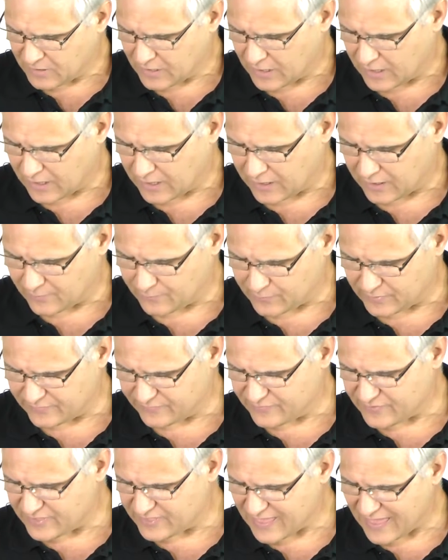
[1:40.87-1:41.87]

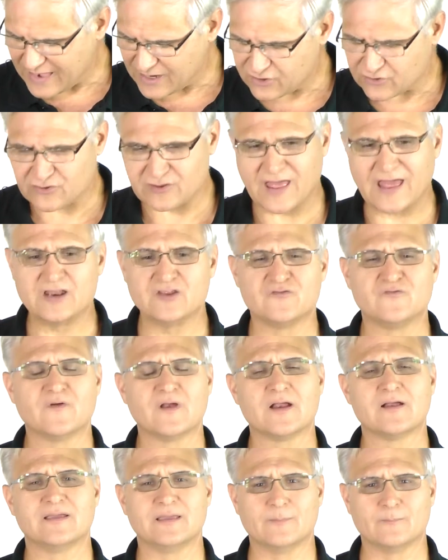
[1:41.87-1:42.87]
But that is
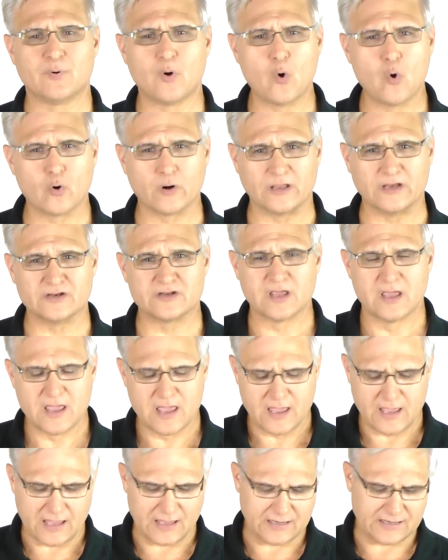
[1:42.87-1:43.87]
very important
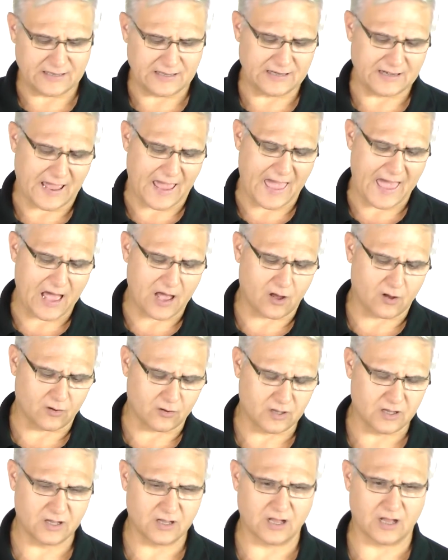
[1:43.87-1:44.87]
in
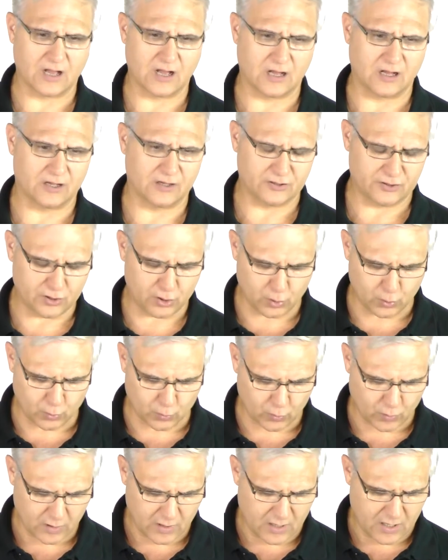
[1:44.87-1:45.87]
how
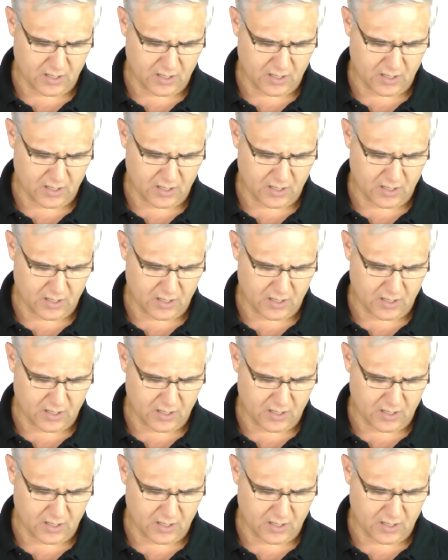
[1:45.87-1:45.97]
you